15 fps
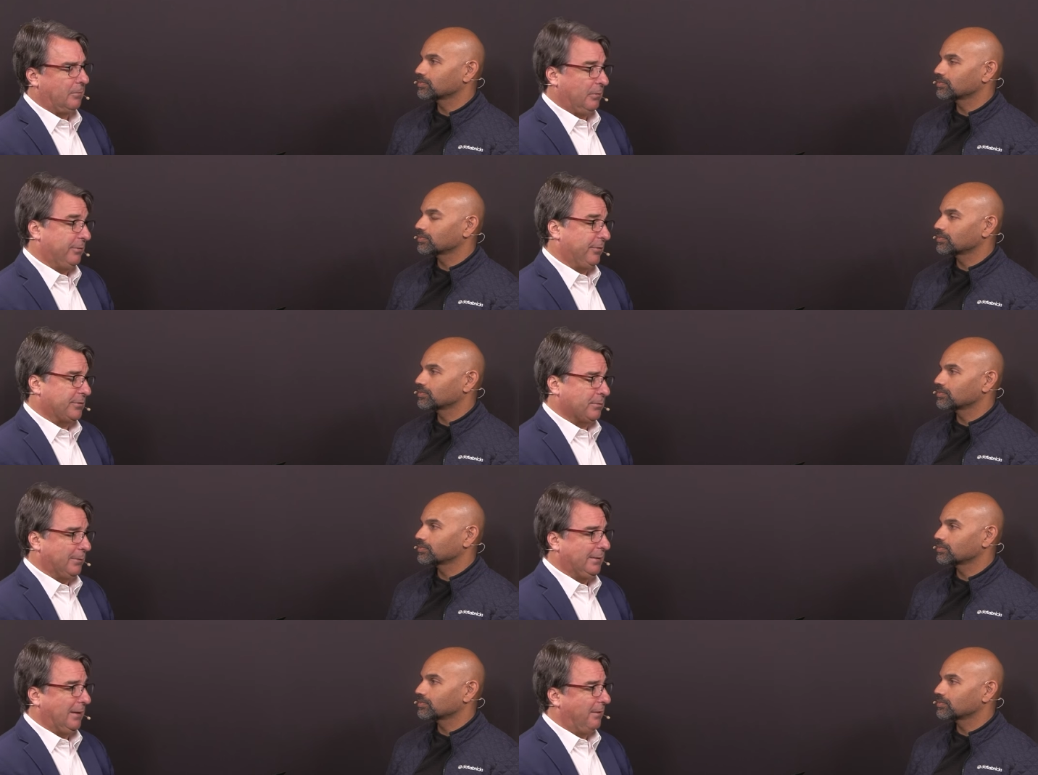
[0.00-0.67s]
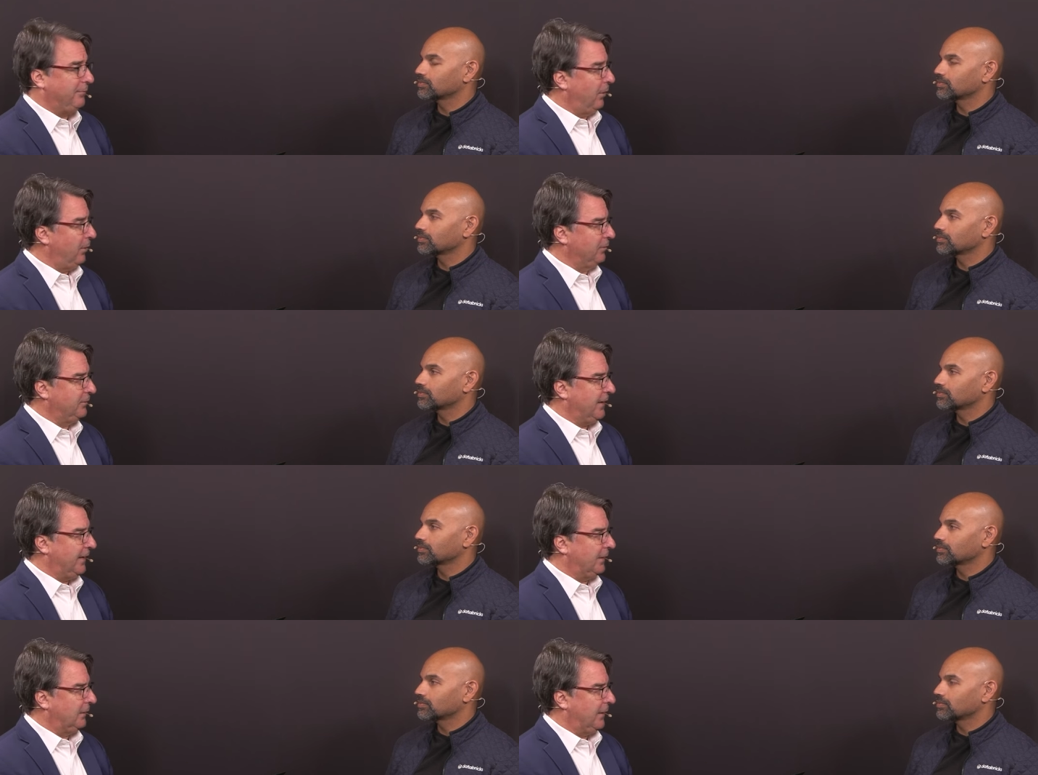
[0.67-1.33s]
Speaker 1: first of all, we love the whole
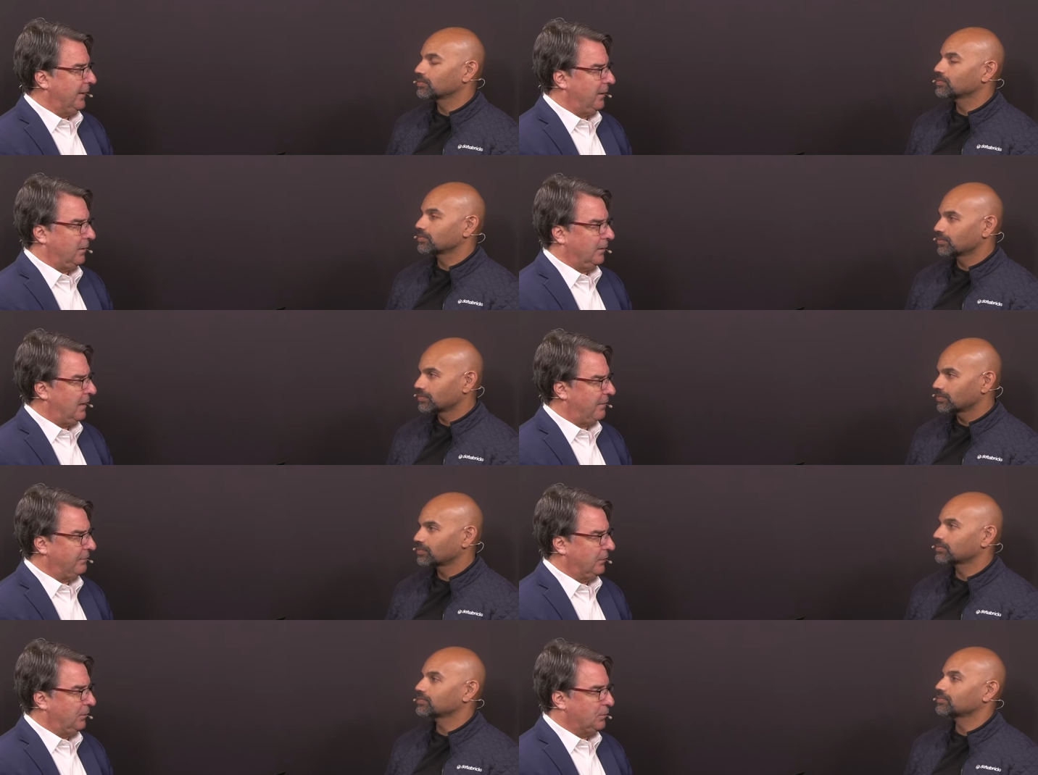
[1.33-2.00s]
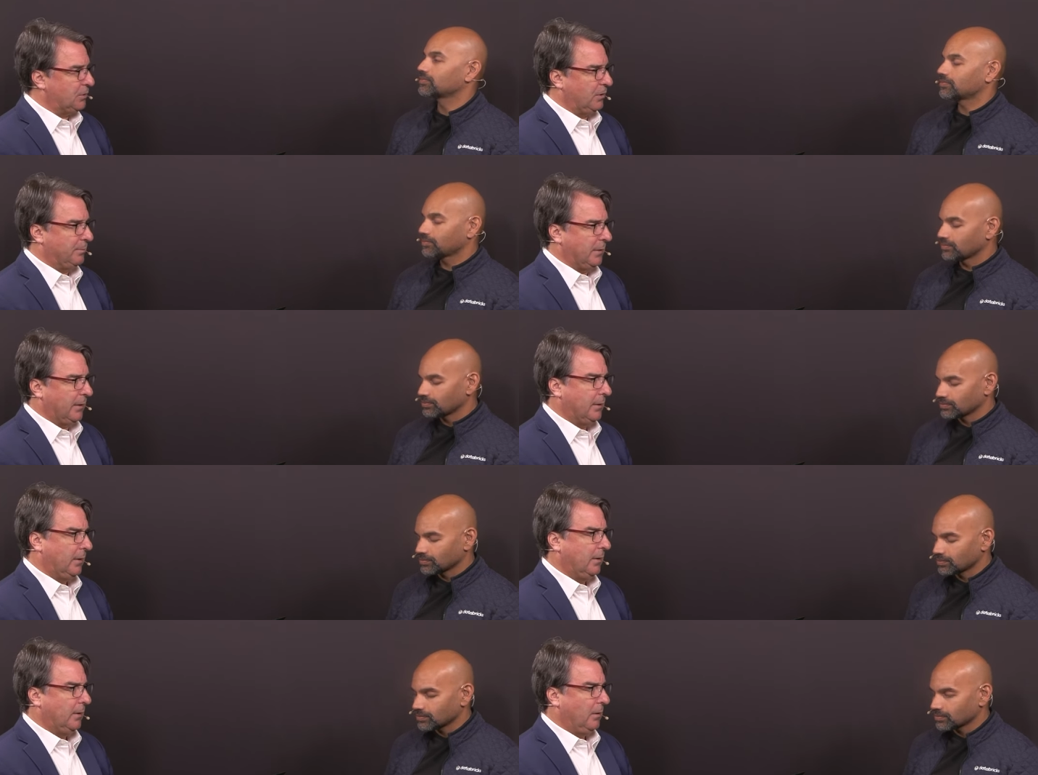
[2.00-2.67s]
data layer evolution,
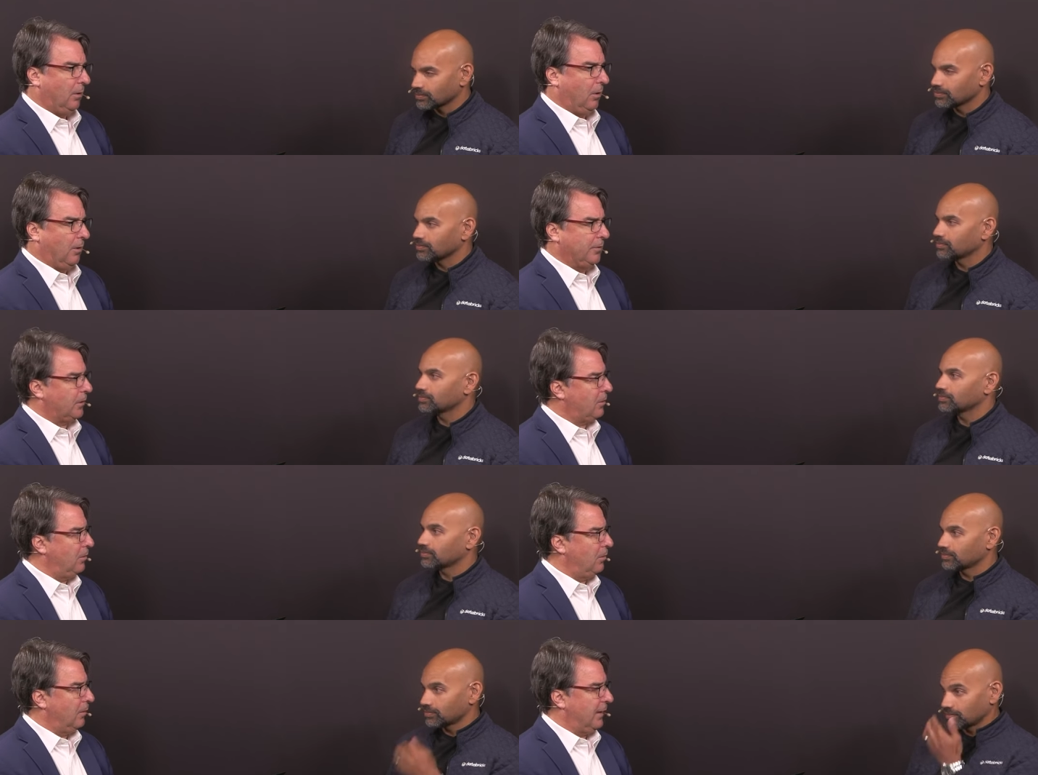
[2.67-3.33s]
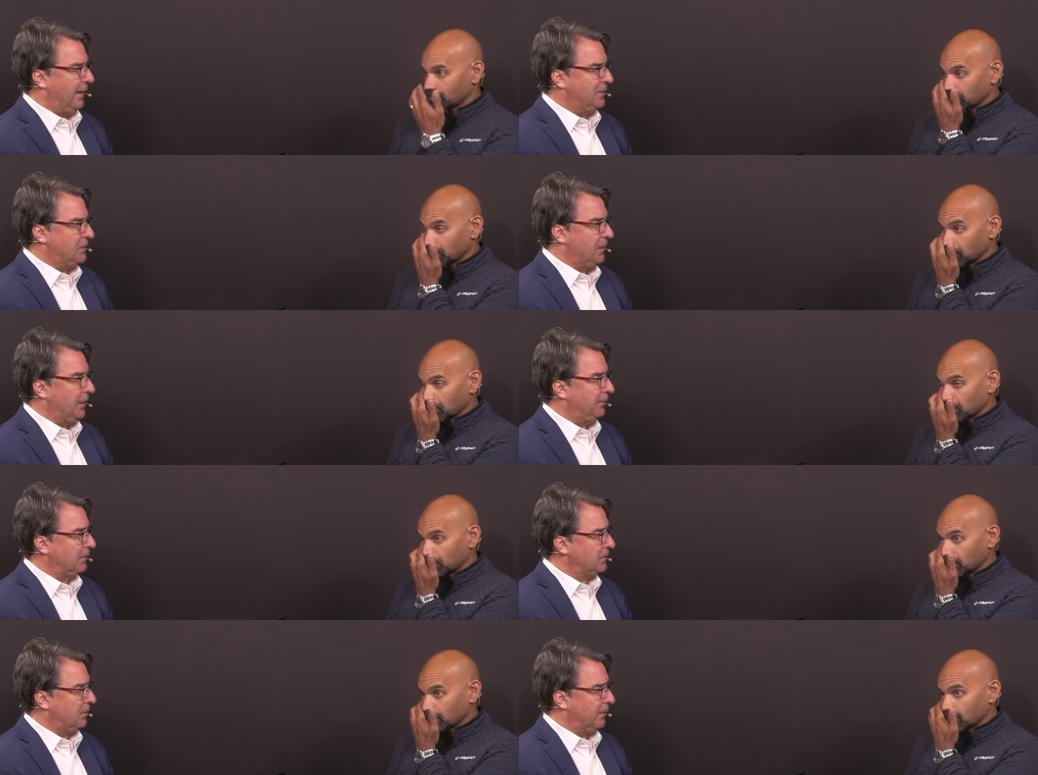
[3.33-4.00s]
but all the core
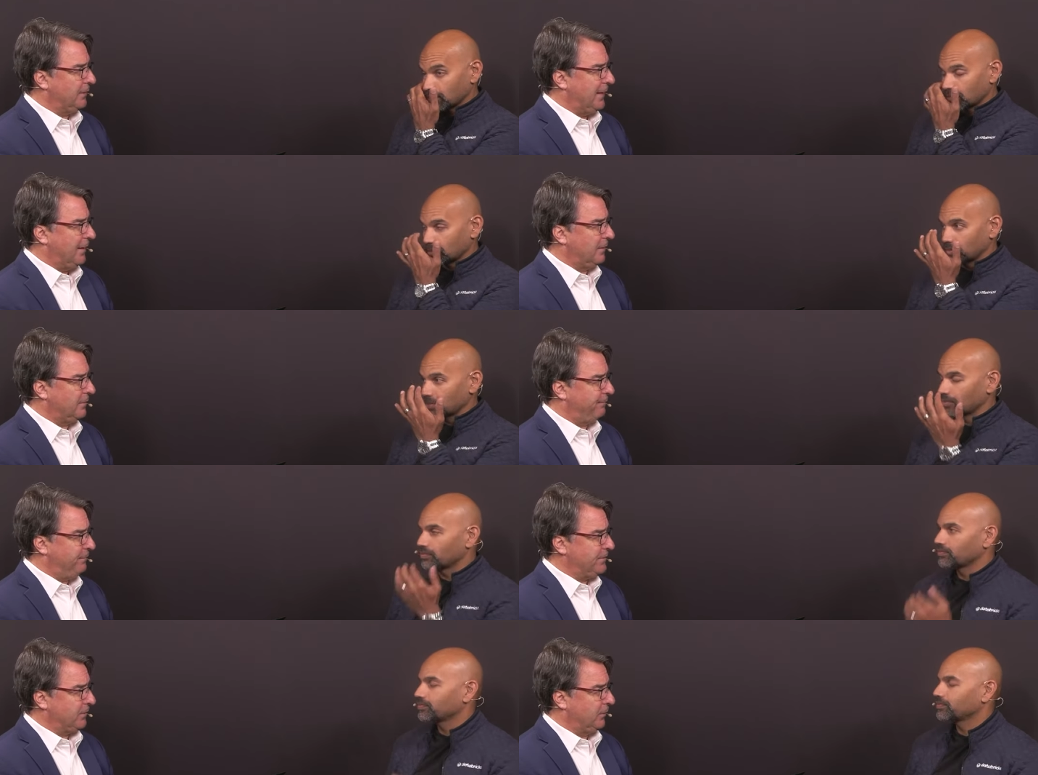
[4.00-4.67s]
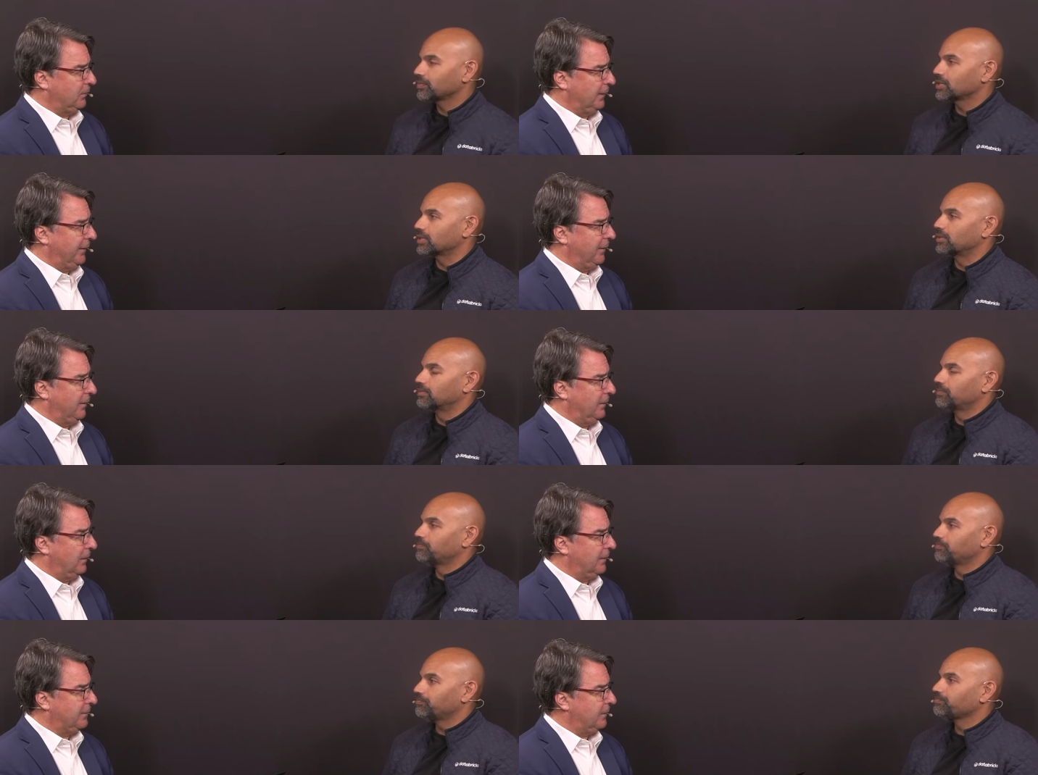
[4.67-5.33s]
engineering is going down at the physical layer.
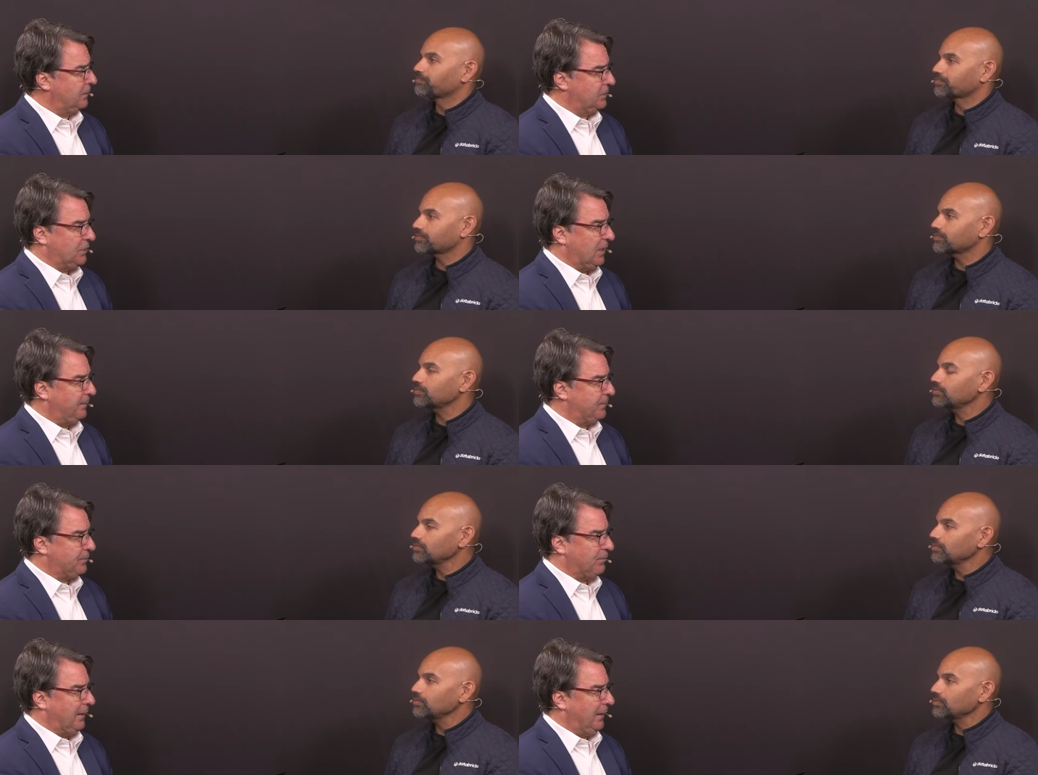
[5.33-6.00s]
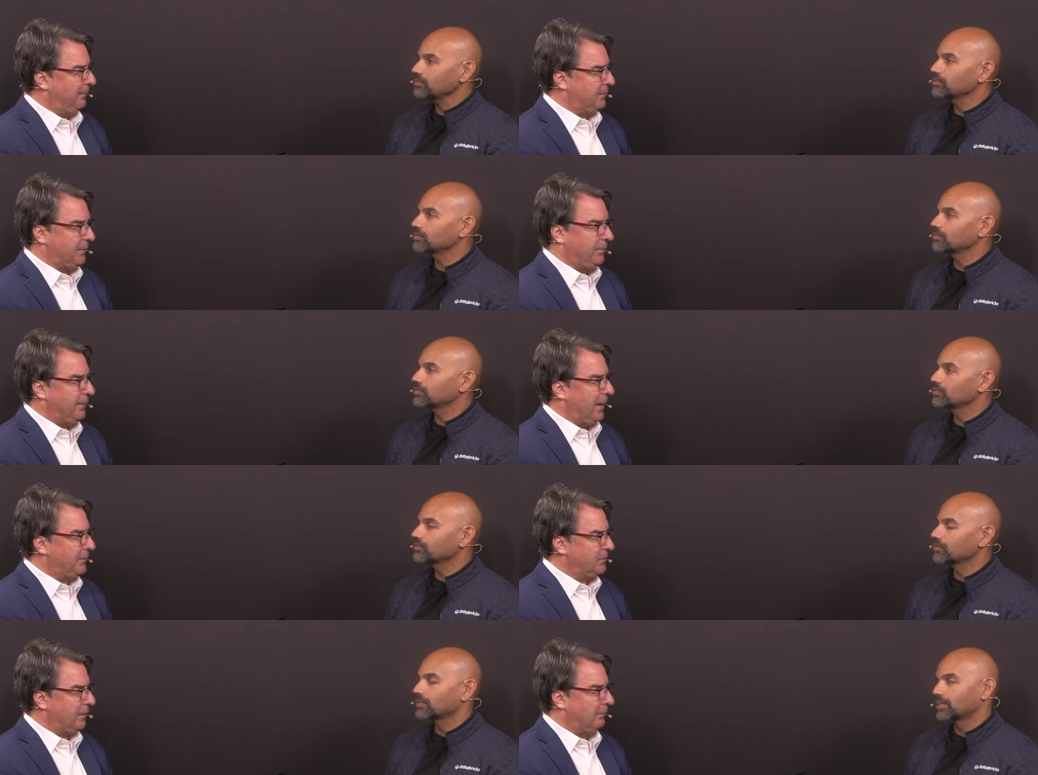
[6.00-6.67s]
You look at the chips, Trainium 2
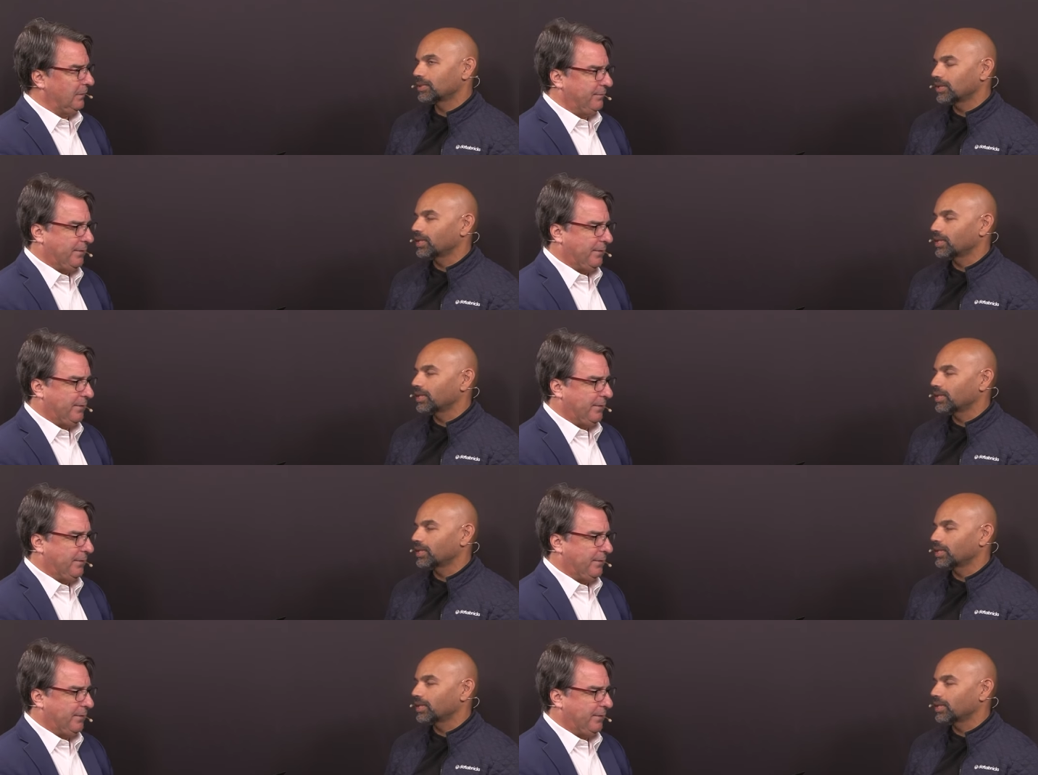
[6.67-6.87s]
now is generally